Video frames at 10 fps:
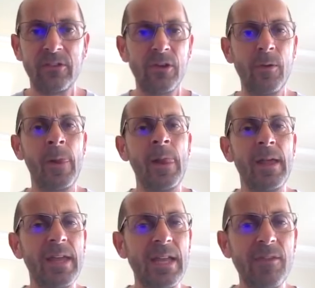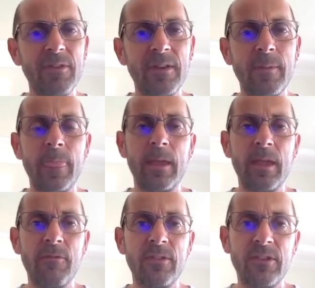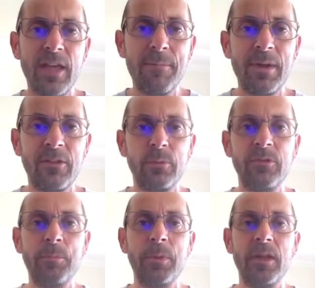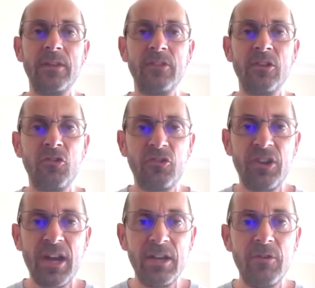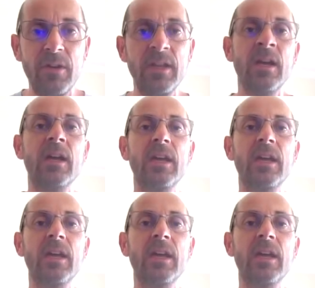So even if this air mass was in place in January,